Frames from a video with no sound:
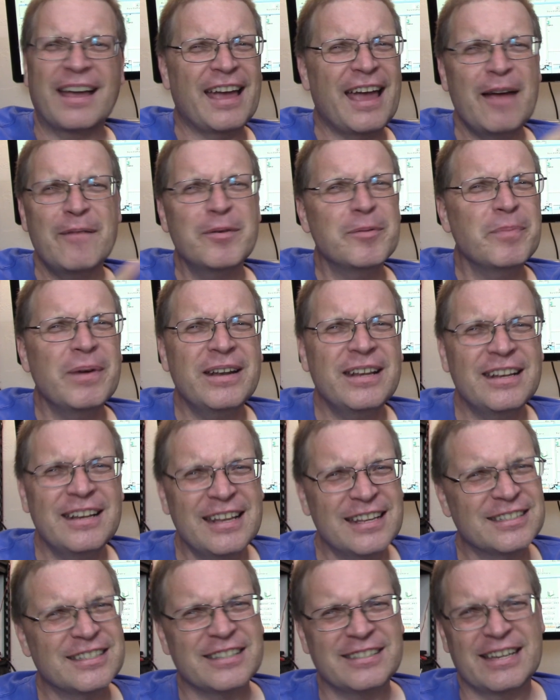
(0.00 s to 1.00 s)
Everybody
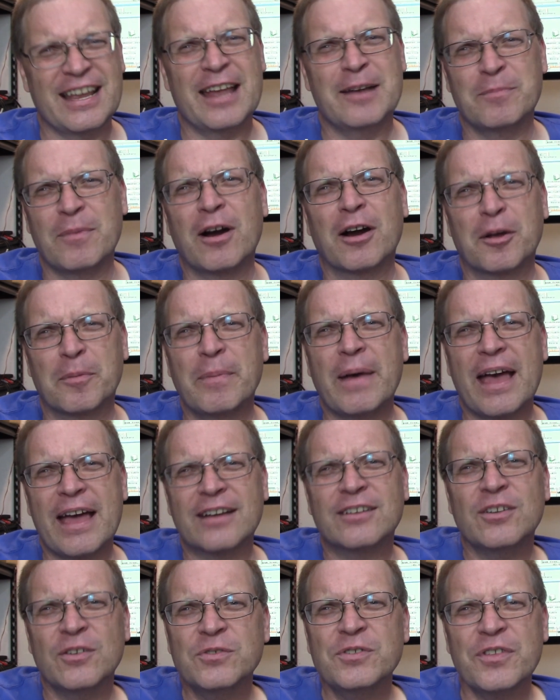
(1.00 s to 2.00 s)
needs a 10-mark
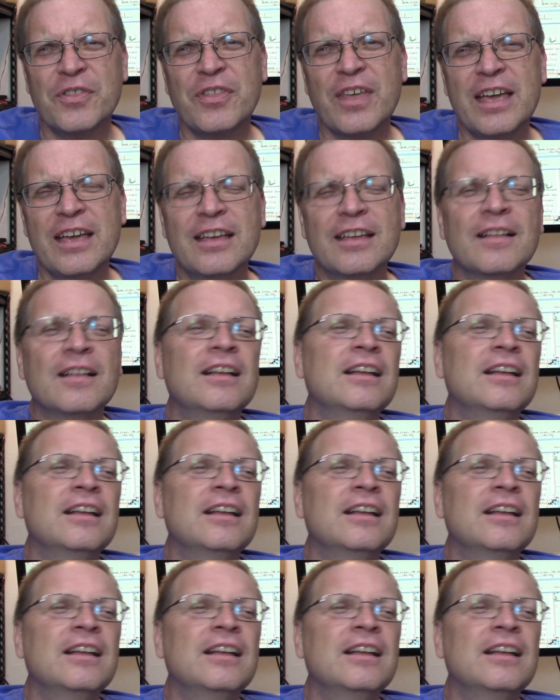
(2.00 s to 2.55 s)
bag, don't you think?